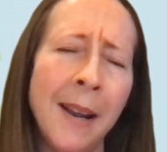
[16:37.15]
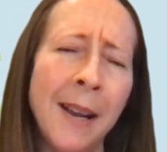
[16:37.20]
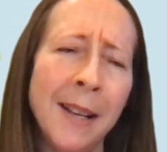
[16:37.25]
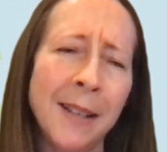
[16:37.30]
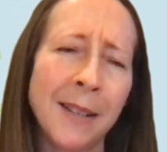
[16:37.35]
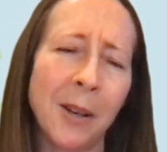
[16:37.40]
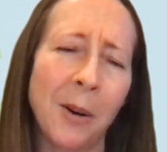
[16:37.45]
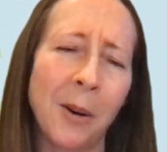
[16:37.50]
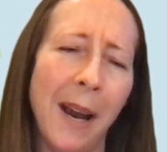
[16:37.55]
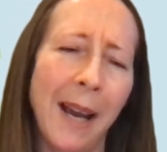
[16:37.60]

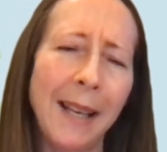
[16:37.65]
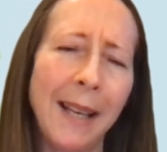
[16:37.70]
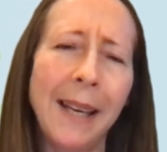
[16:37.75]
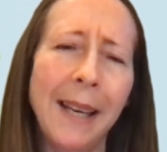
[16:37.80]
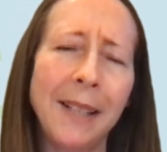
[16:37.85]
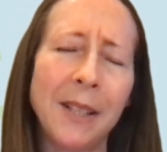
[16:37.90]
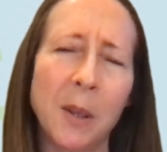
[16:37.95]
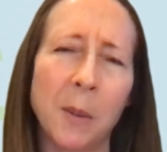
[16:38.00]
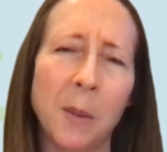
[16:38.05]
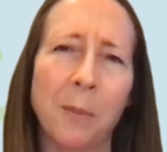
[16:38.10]
So I'd
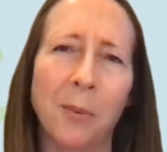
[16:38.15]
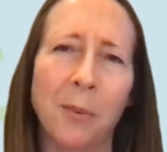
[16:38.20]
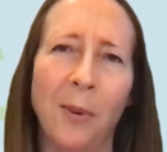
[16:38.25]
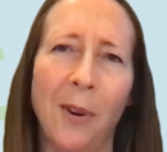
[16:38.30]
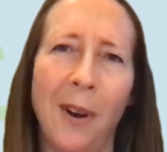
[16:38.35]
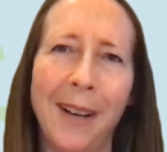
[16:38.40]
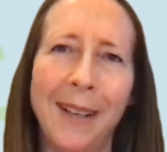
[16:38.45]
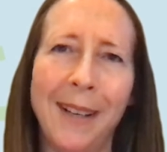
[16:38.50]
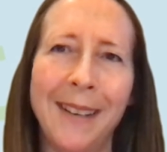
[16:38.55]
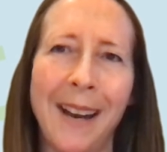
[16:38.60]
like to
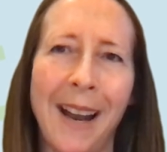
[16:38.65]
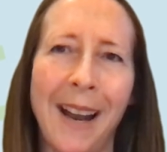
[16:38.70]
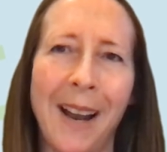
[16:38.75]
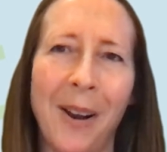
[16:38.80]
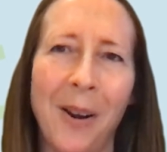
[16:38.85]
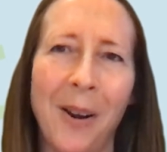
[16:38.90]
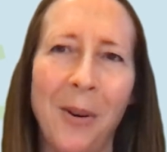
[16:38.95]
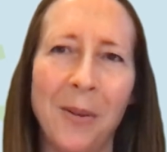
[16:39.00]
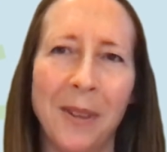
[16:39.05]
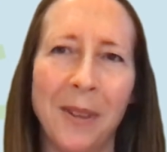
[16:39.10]
broaden
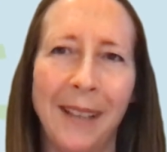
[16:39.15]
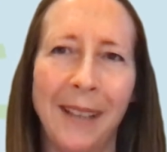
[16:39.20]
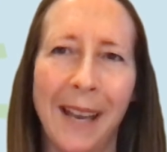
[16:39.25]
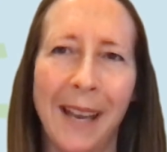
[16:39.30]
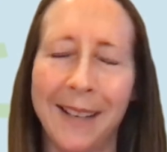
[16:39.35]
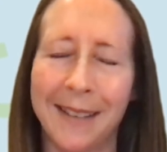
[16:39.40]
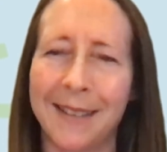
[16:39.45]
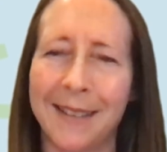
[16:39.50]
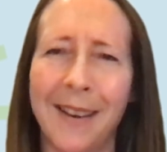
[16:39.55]
out the lens,